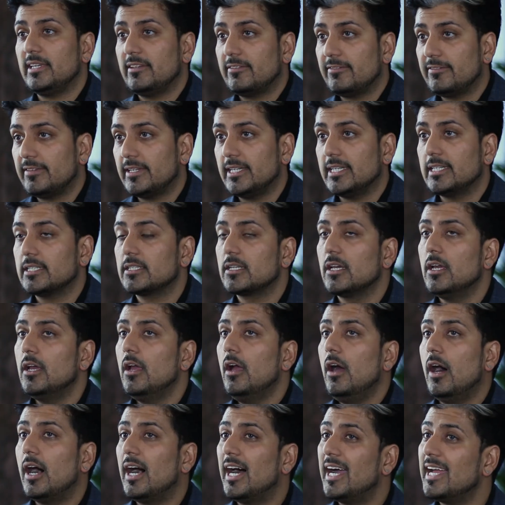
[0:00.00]
fit.
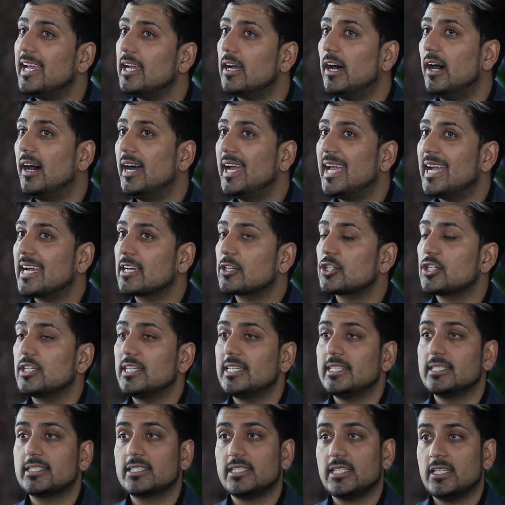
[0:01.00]
I
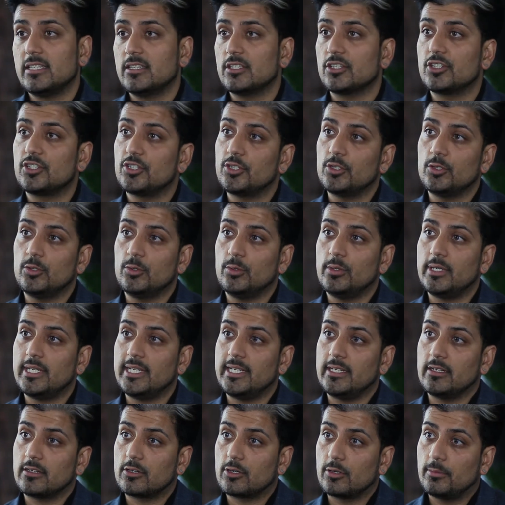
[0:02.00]
actually see the two
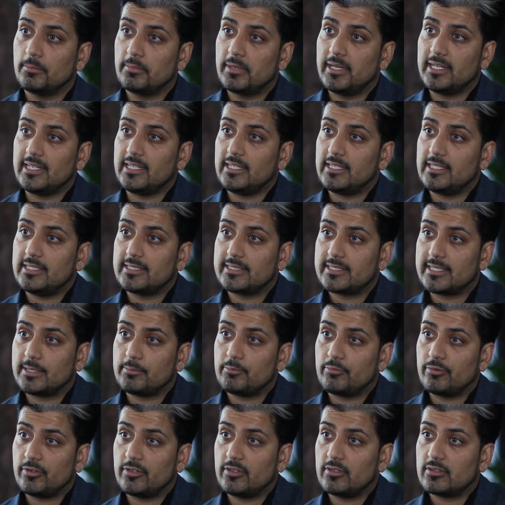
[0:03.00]
in a completely
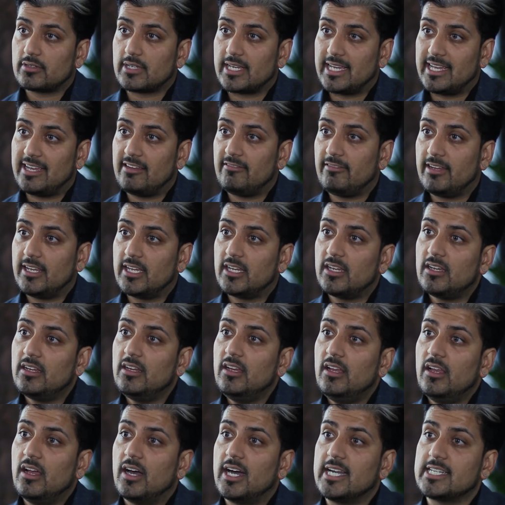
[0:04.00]
separate area.
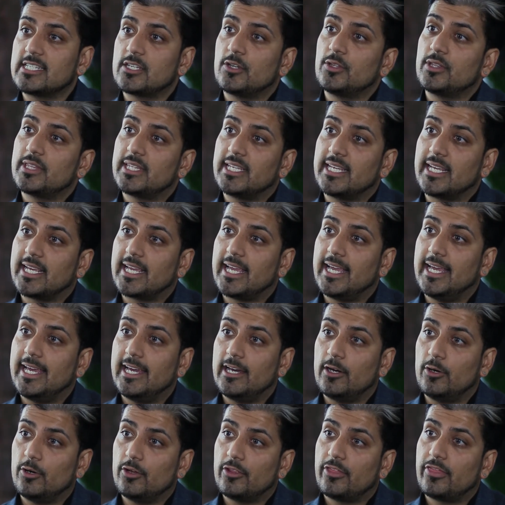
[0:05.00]
I don't think
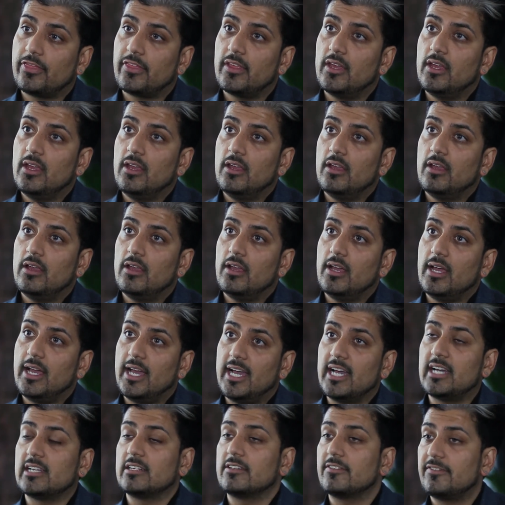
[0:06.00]
health
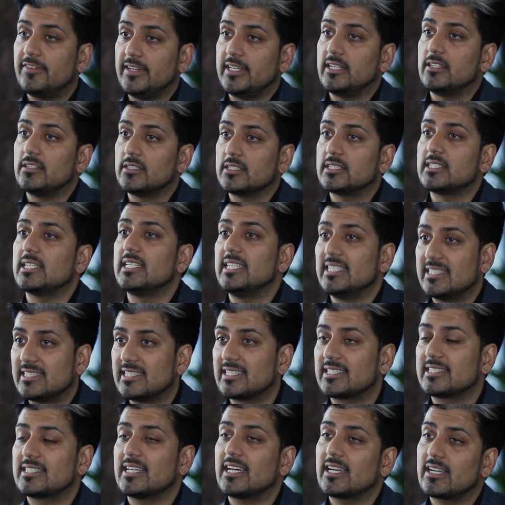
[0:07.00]
and fitness is
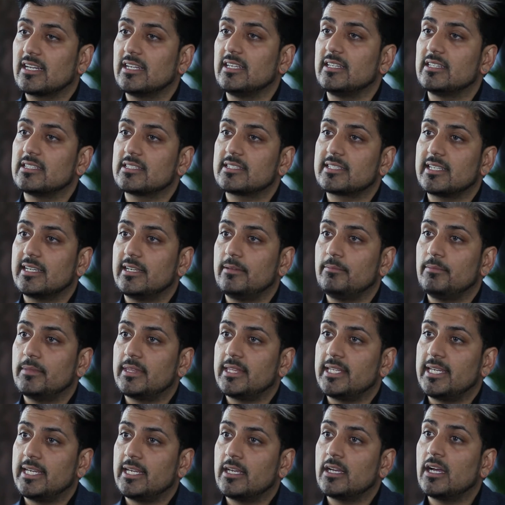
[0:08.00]
exactly the same
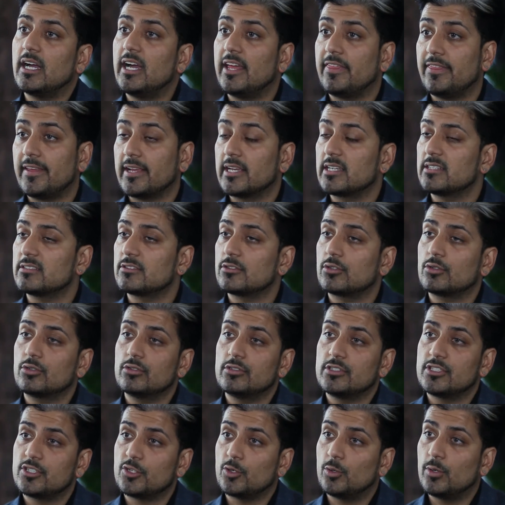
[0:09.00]
thing. I think as long
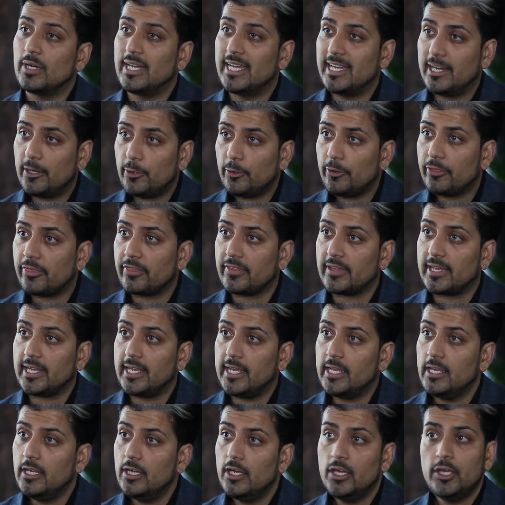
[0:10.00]
as you're
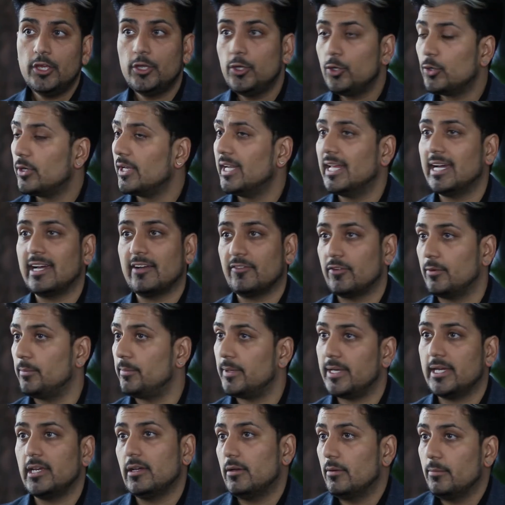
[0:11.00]
healthy, you can have a
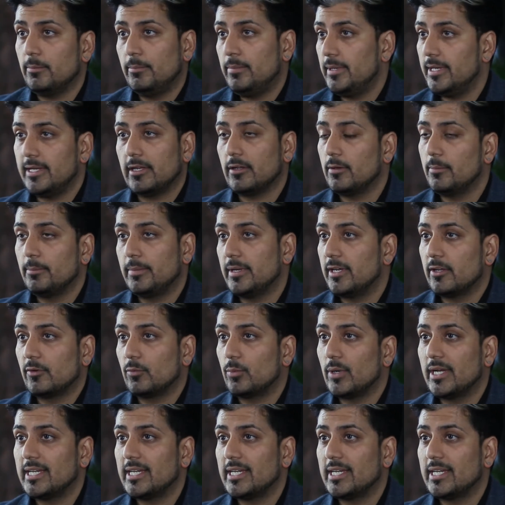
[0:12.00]
bit of